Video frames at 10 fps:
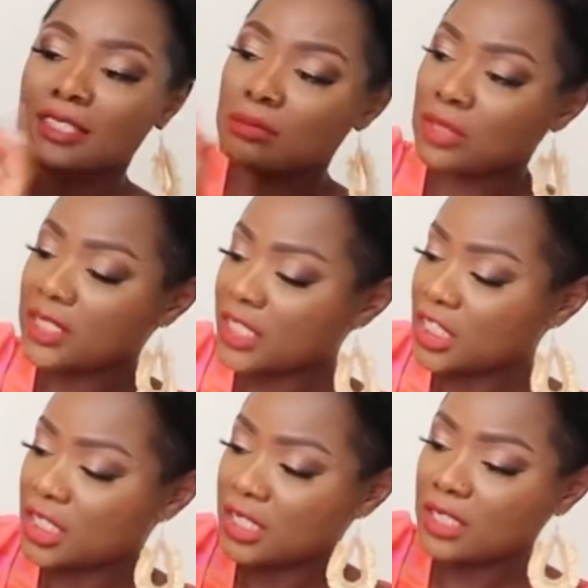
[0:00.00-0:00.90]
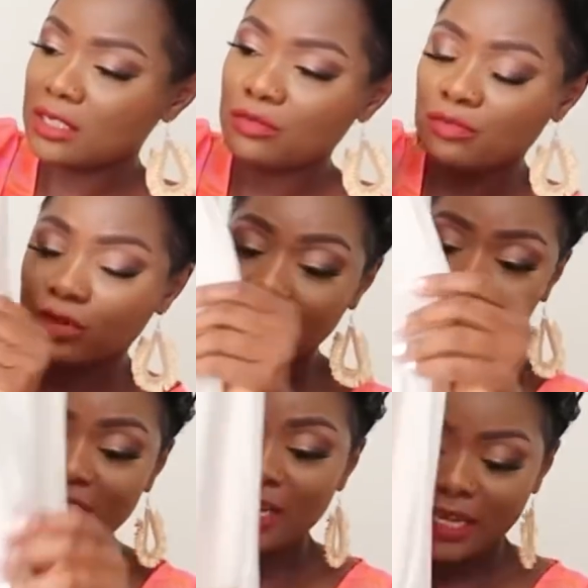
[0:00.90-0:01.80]
some stitching in the
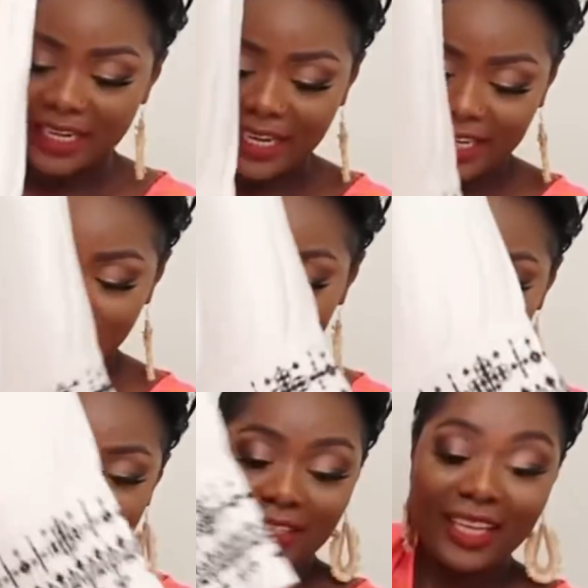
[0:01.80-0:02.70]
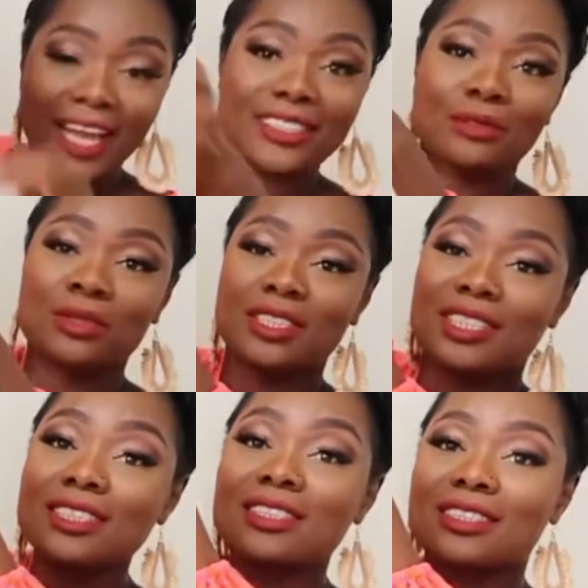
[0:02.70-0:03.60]
front, and it has some
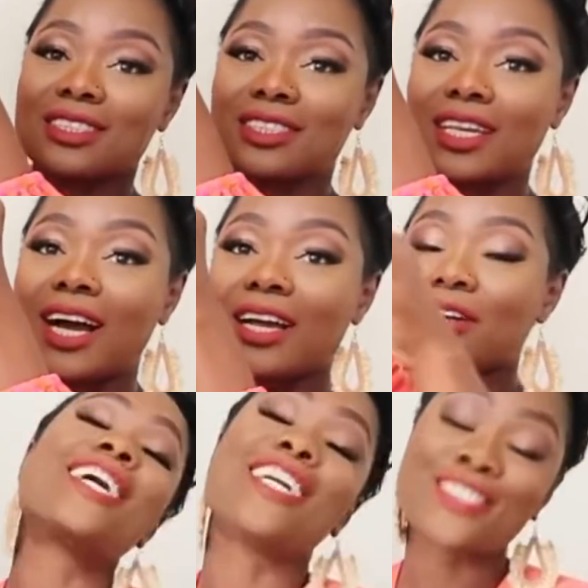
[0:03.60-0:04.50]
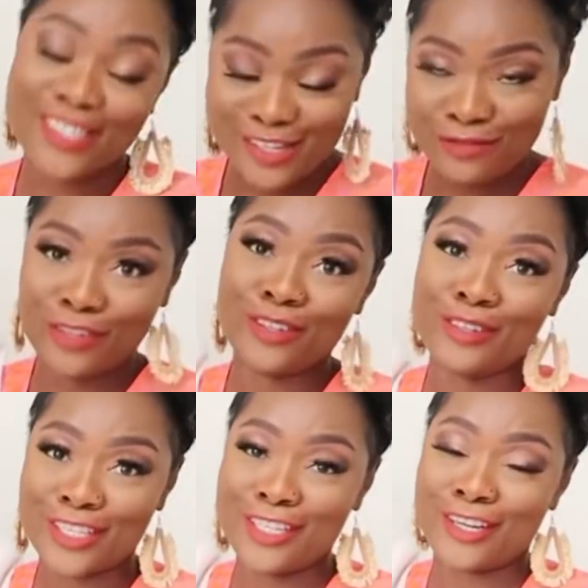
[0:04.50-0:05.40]
slits on the side. You guys will see the full
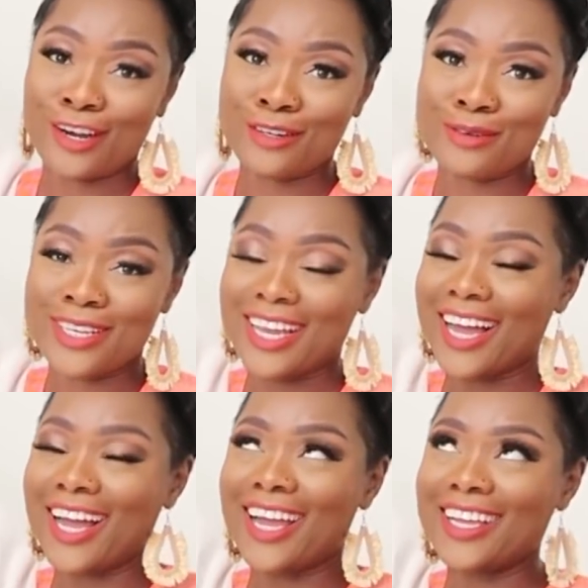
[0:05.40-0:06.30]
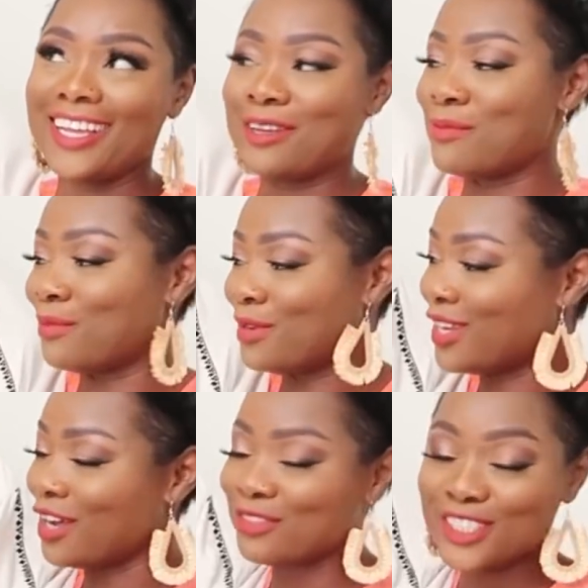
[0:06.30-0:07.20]
look in the cutaway. I am
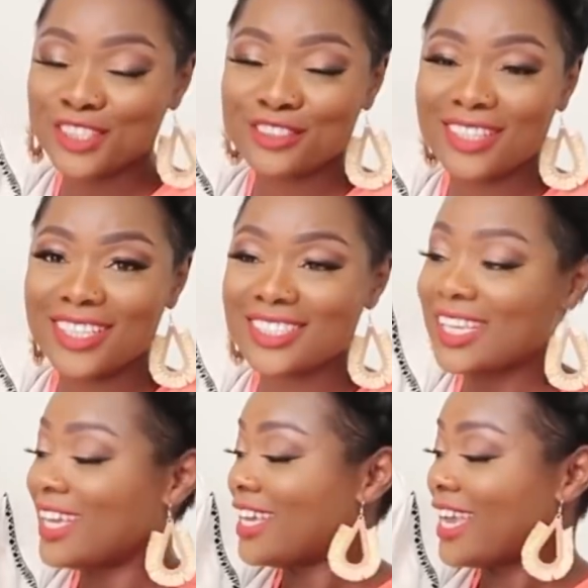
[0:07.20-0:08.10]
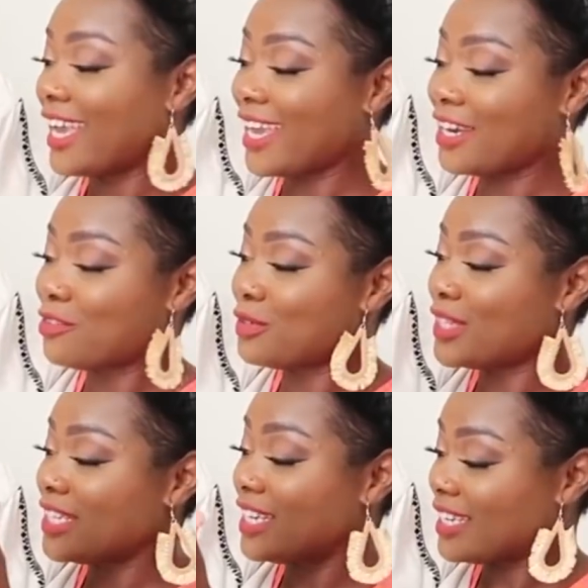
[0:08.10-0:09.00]
loving this dress.
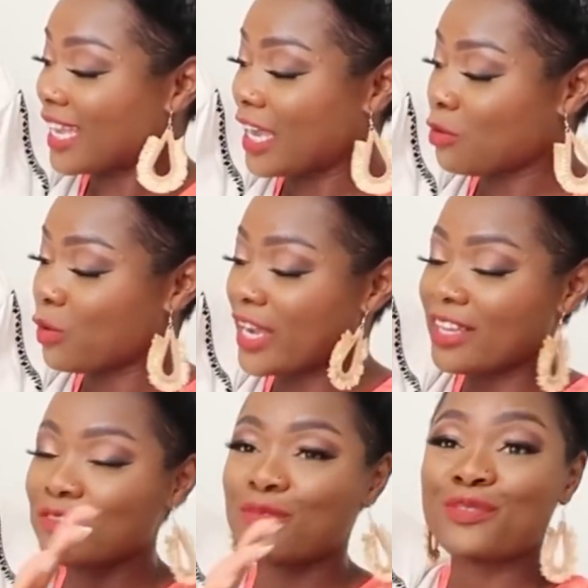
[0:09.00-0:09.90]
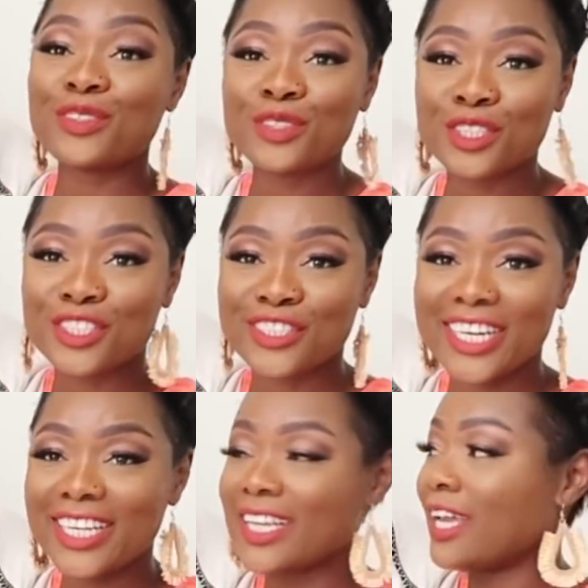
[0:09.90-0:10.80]
Airy, lightweight, feels
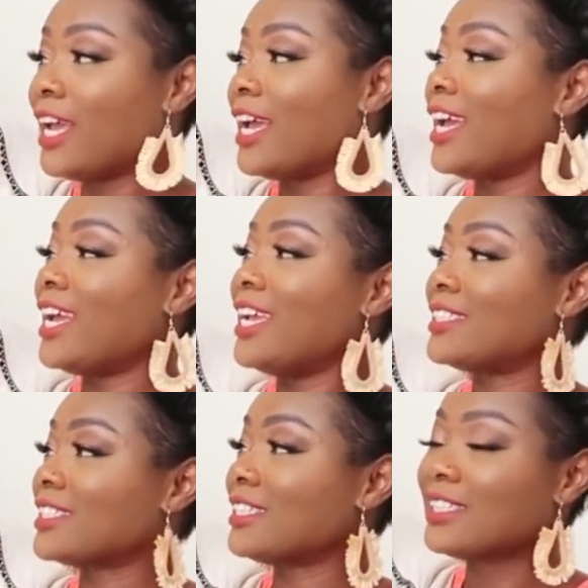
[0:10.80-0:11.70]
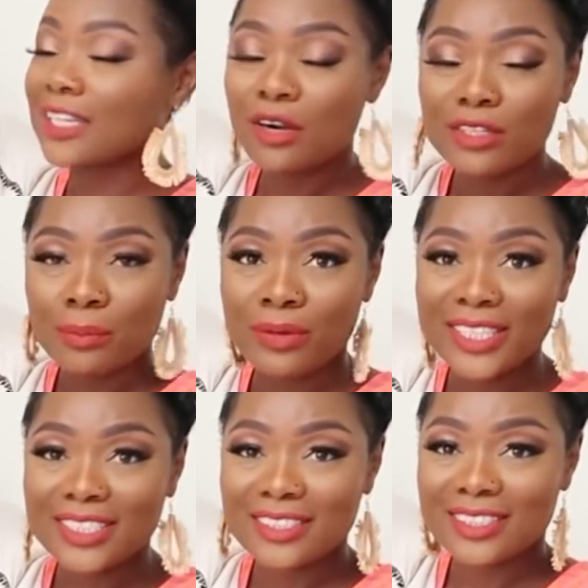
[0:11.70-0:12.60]
great. It's a little on the
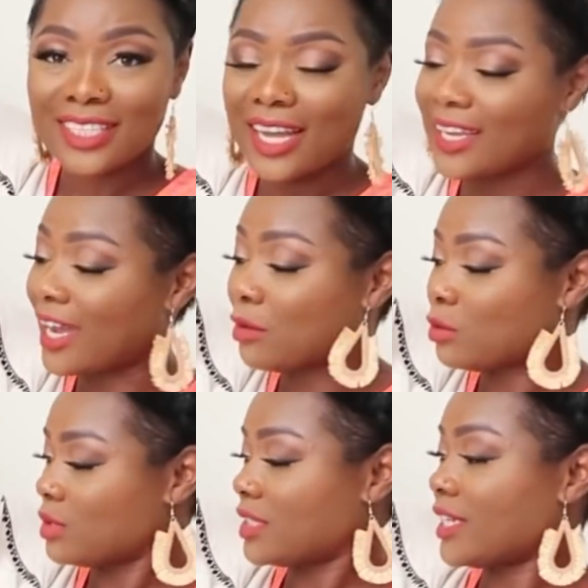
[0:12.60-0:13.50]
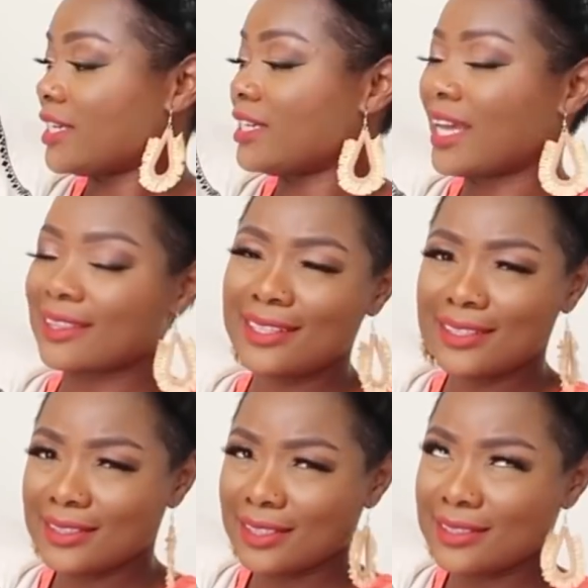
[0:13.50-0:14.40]
pricier side, I will say. I think
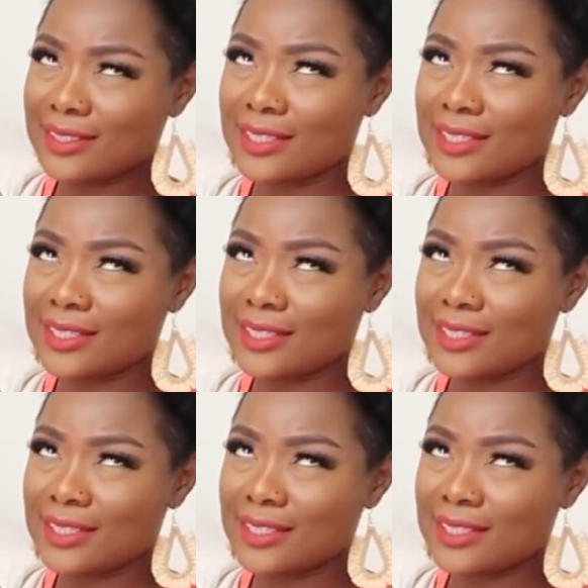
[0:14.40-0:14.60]
it's like